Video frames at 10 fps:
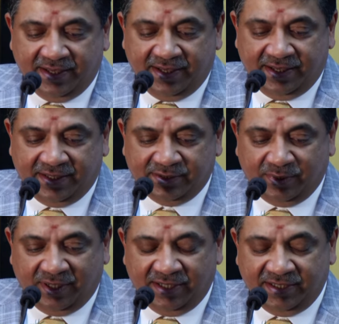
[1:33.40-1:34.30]
as
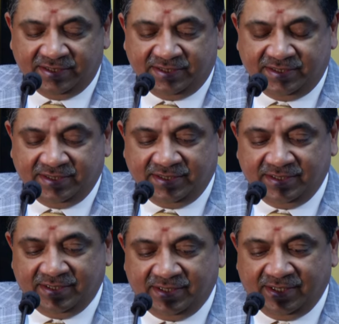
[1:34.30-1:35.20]
well as
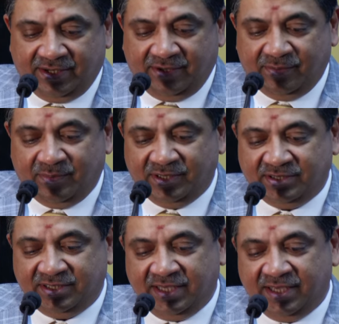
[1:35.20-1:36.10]
how
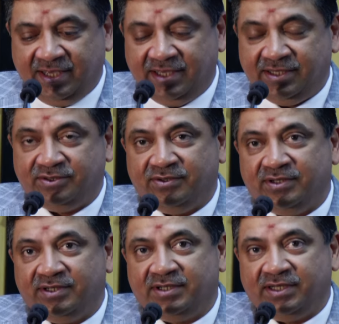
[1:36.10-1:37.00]
much AI is going
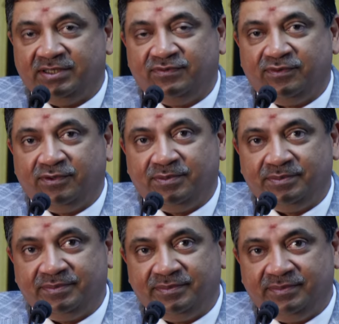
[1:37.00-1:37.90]
to transform
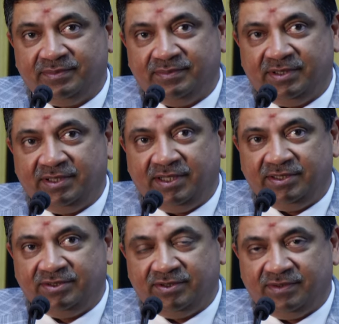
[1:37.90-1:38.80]
the
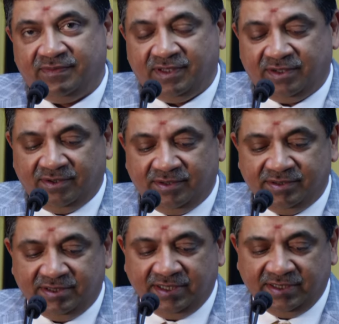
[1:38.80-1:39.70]
nature of
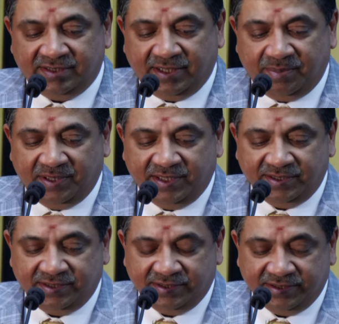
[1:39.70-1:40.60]
technology and its
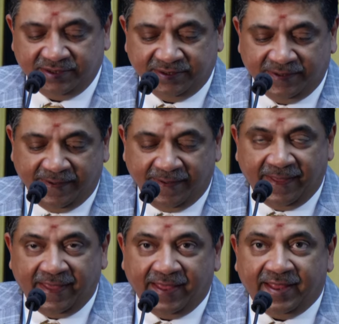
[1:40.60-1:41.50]
applications.
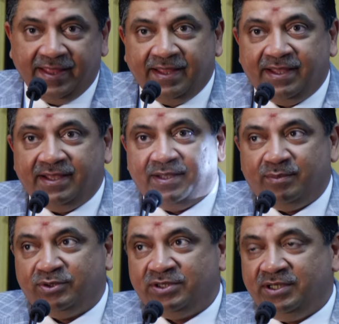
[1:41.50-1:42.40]
And
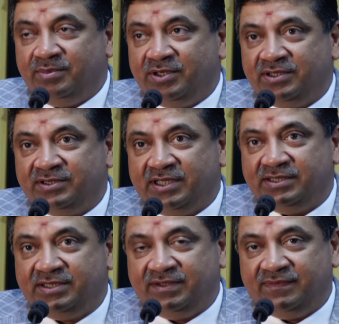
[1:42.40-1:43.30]
mostly because I
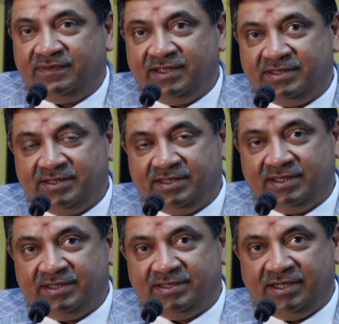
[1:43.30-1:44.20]
served as a
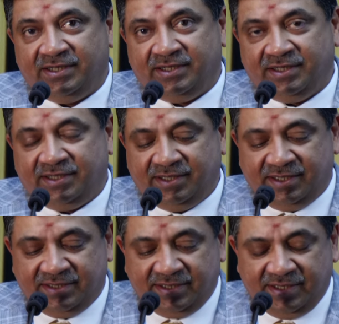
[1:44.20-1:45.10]
consultant,
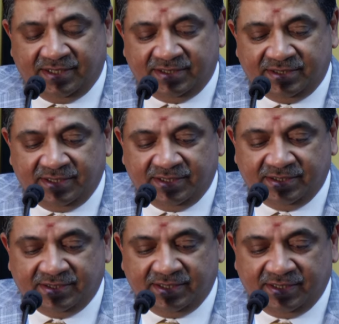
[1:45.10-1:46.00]
as an industrial
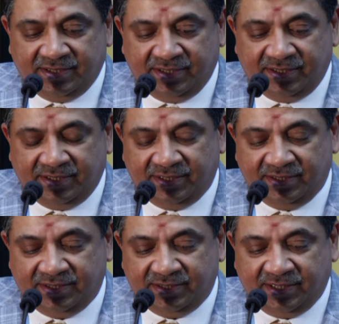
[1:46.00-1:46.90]
consultant,
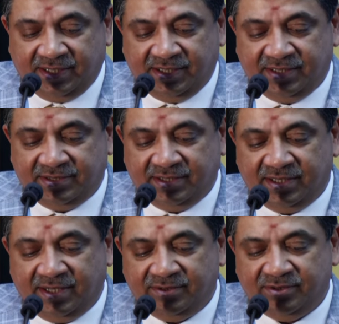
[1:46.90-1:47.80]
starting as a
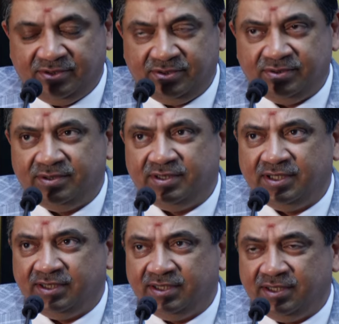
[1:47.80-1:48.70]
graduate student, I
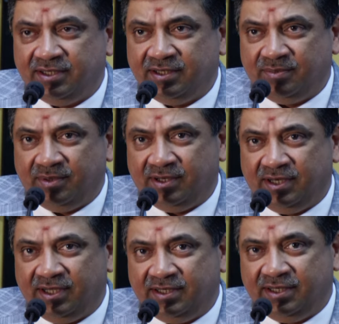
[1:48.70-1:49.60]
think in about
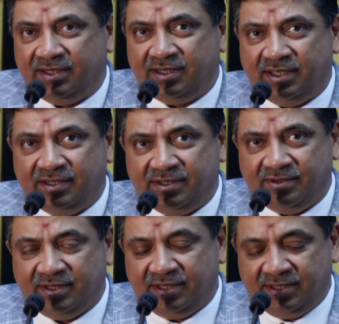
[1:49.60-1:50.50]
1990 or
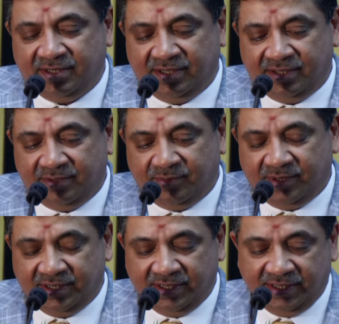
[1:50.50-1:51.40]

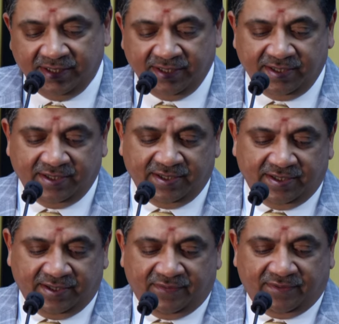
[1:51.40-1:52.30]
1991,
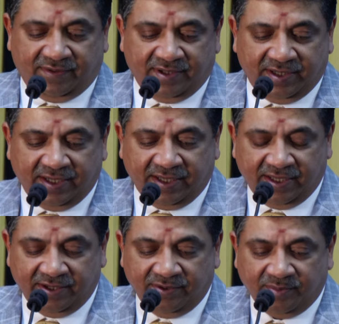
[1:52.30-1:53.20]
for a
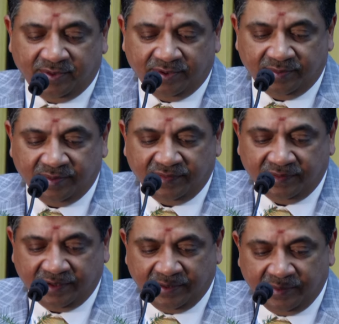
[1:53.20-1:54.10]
decade or more
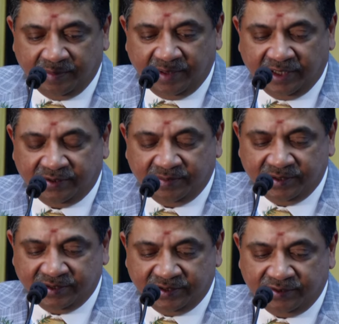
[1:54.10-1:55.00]
before I went back to
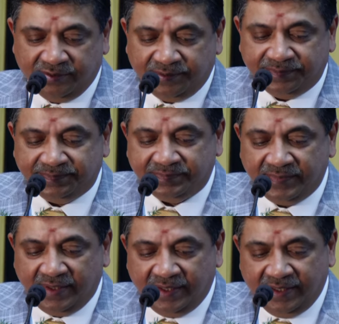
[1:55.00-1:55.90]
business school.
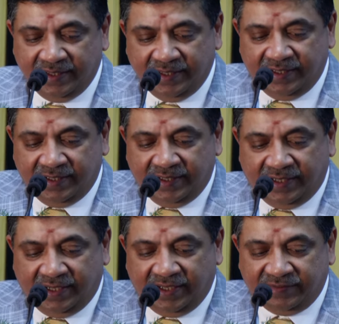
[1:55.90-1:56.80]

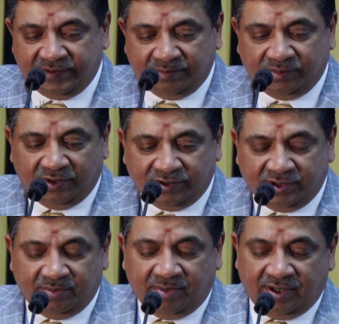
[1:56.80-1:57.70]
I have some thoughts
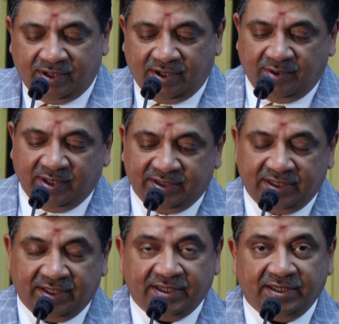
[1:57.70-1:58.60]
about how I
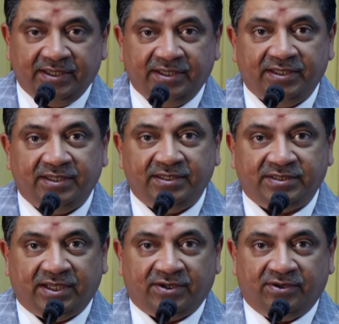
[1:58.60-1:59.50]
think these
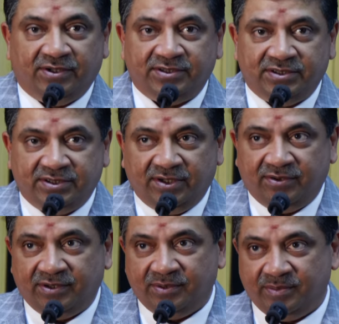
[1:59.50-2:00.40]
technologies are
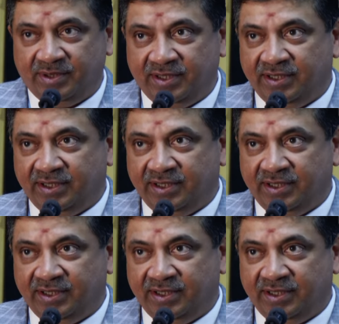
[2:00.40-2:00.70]
going to be